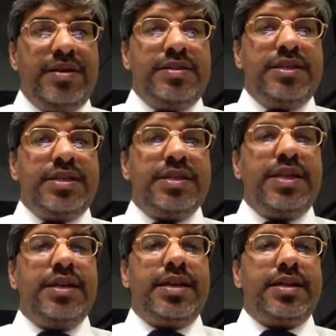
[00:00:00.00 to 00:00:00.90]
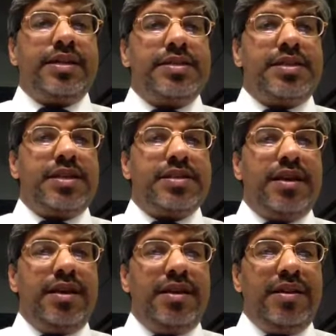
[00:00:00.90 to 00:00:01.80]
Such key characteristics
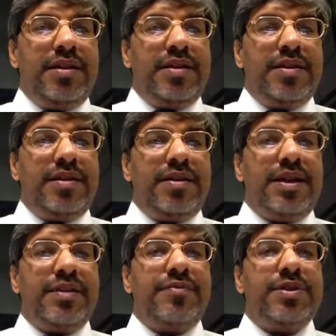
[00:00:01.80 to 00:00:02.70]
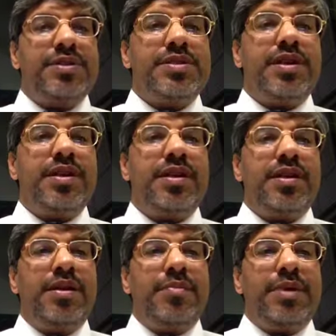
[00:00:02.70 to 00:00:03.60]
are like what is the
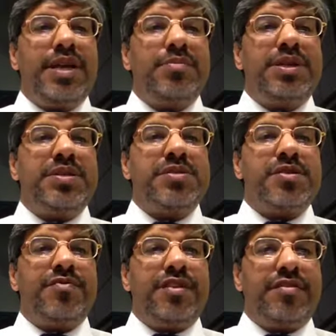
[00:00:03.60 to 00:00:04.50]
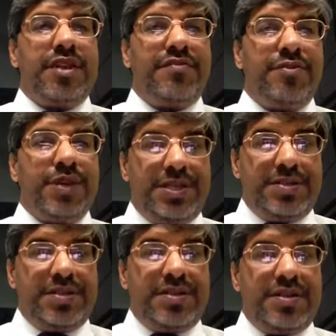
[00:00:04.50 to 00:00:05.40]
parameters of our effluent,